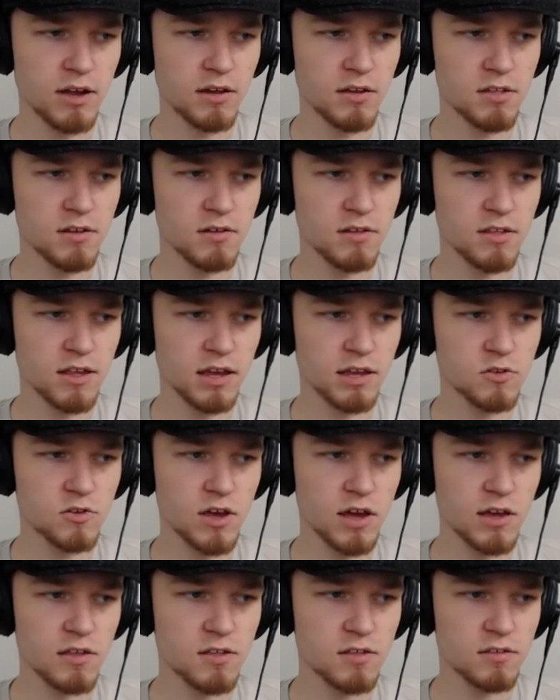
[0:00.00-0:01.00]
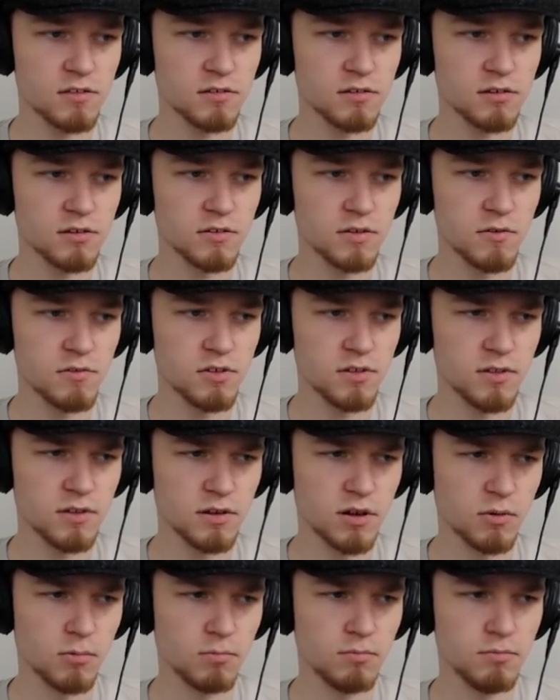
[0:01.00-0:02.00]
Because there's, like, a chest. Or there's a...
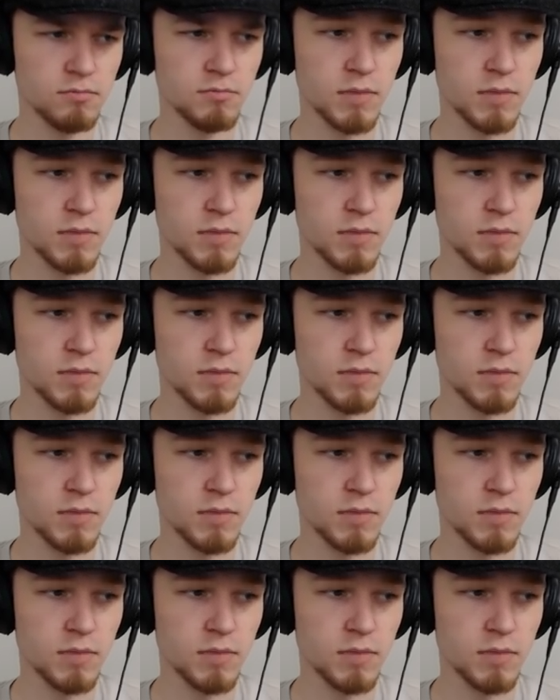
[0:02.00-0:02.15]
Oh.